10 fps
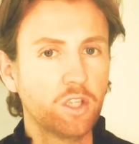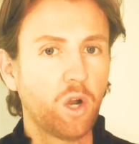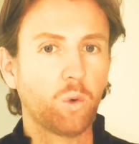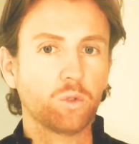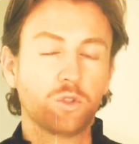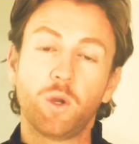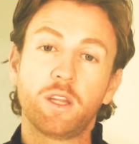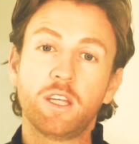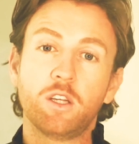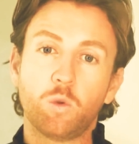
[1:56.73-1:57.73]
No. Do
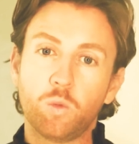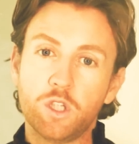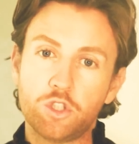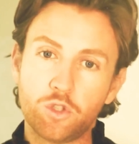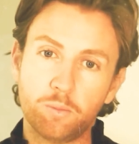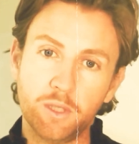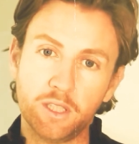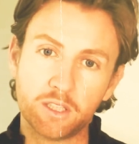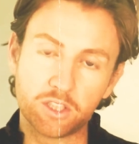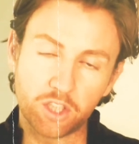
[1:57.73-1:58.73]
I think we should be
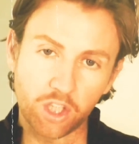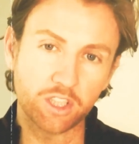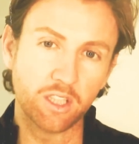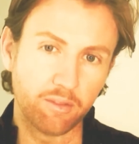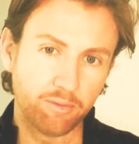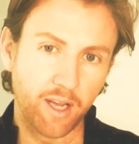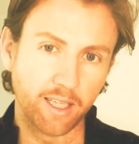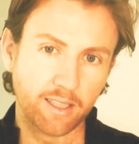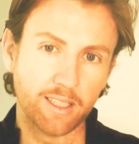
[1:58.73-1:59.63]
discussing the fact